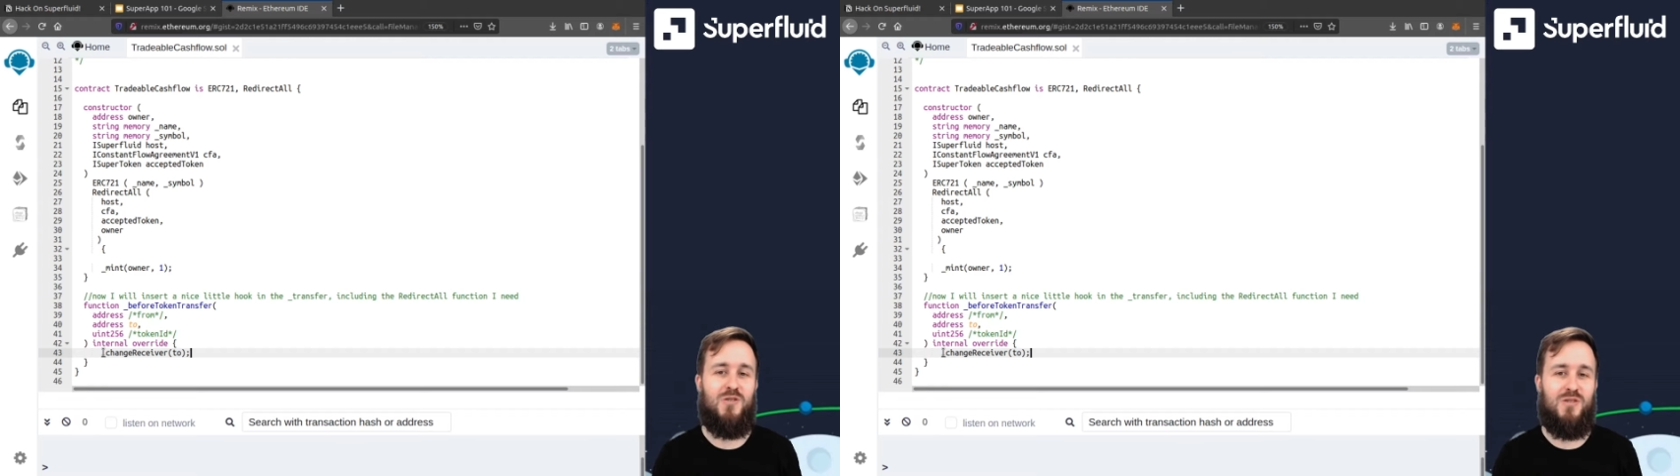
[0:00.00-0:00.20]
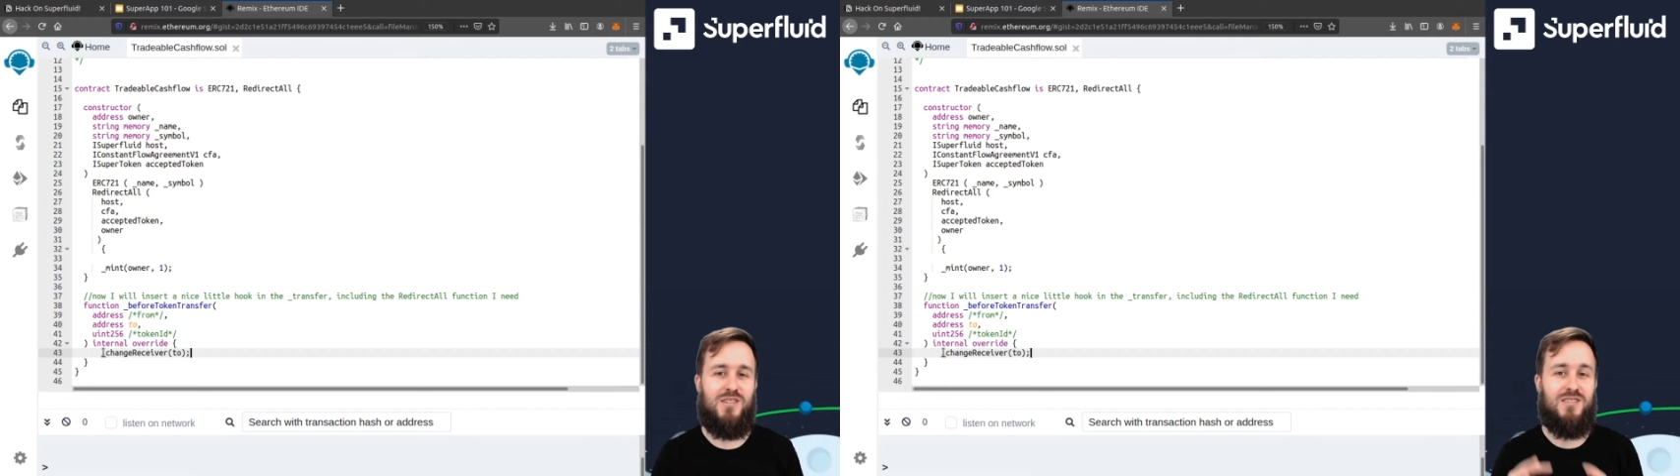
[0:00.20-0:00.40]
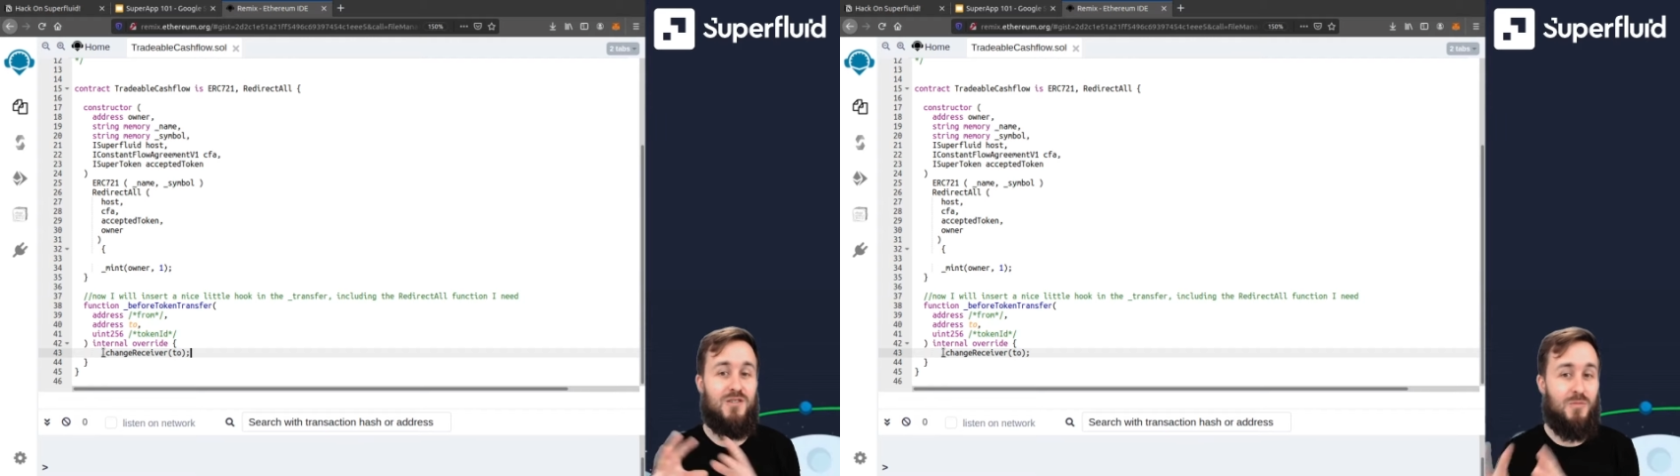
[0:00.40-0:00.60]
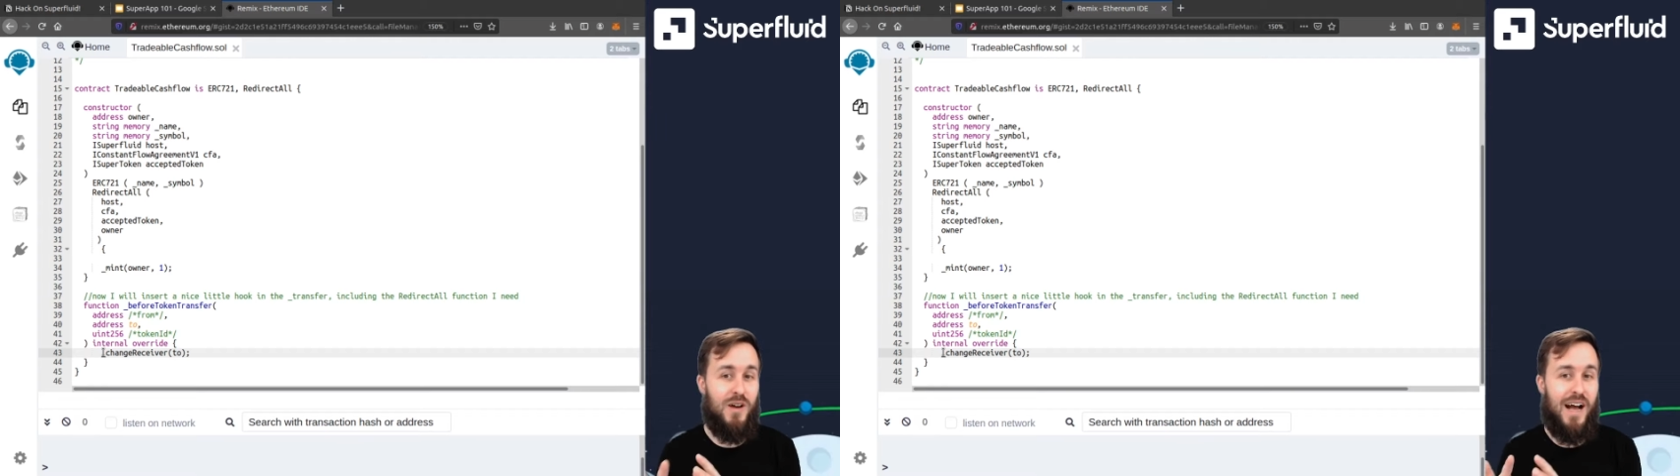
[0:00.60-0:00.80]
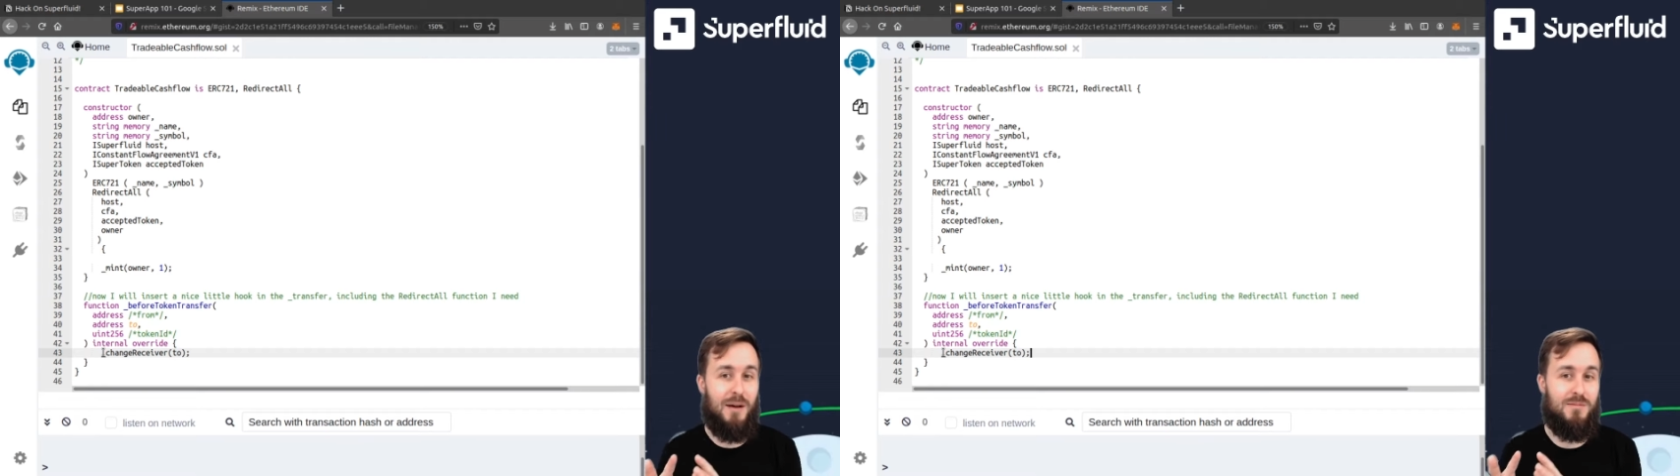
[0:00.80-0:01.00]
the super
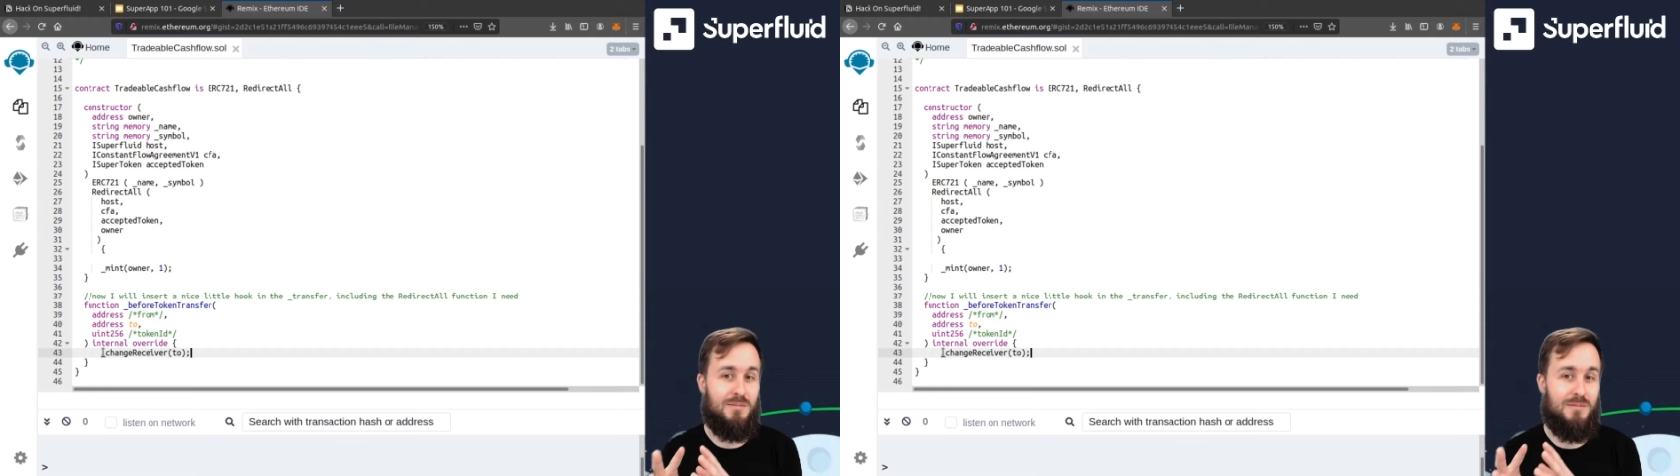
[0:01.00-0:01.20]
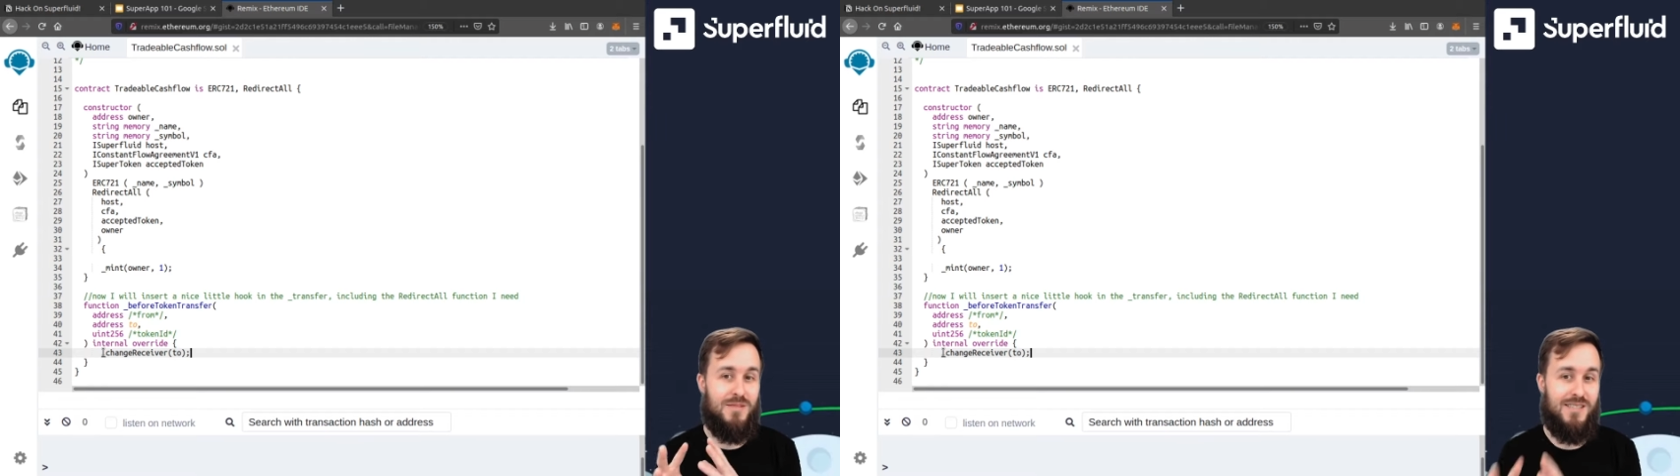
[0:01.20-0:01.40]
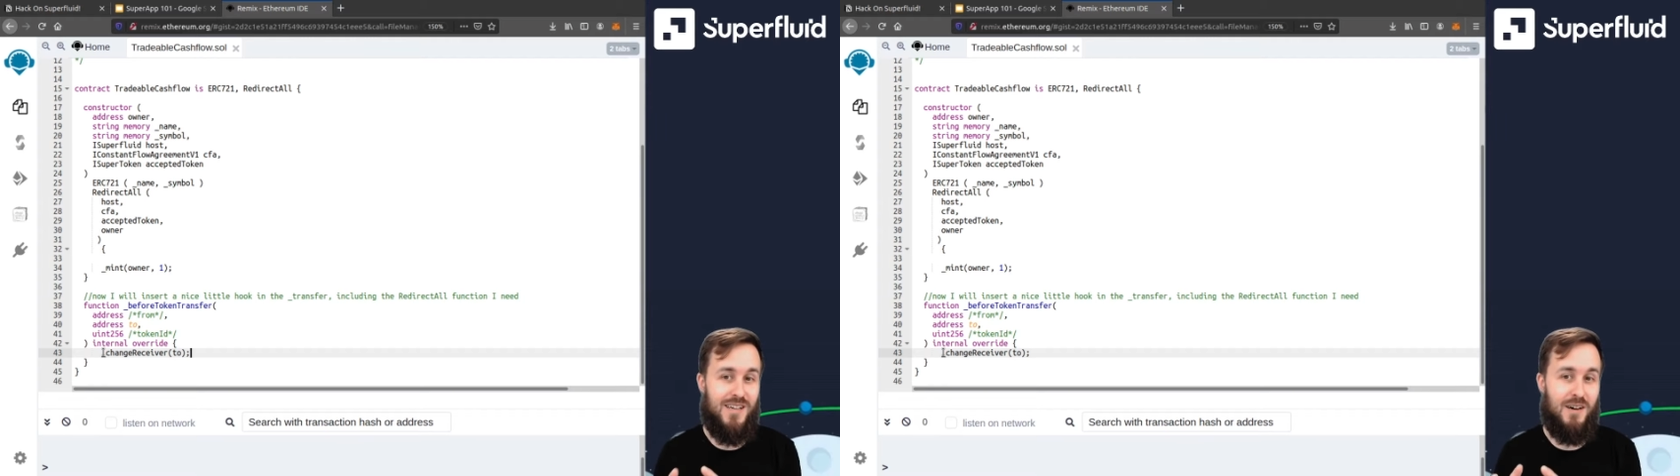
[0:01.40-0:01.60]
app stuff,